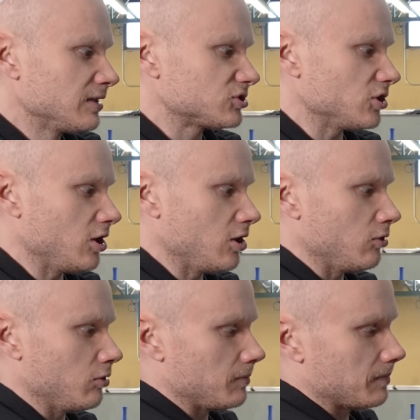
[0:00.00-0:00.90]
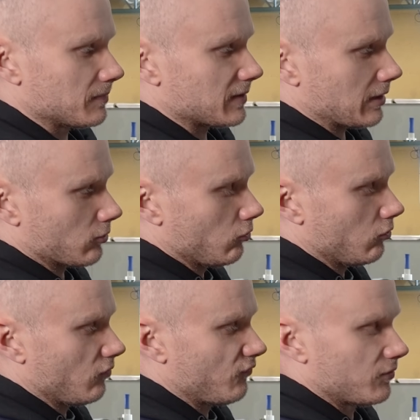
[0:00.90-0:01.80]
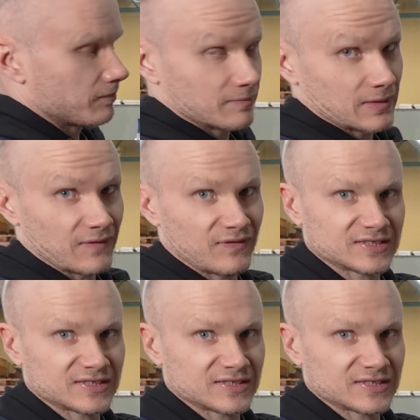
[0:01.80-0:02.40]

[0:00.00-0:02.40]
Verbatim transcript: So the roof, if